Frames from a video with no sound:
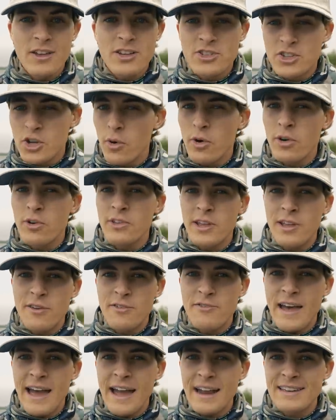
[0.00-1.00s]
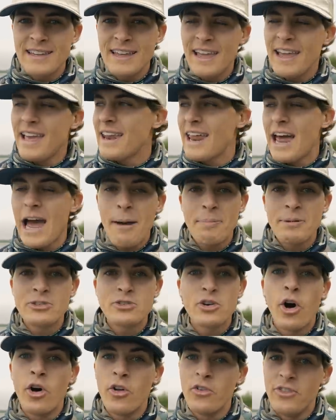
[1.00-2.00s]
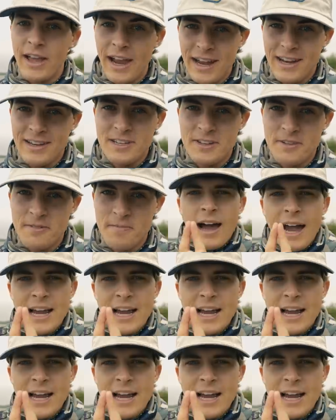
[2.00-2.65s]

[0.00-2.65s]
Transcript: So early, in fact, it happens all night.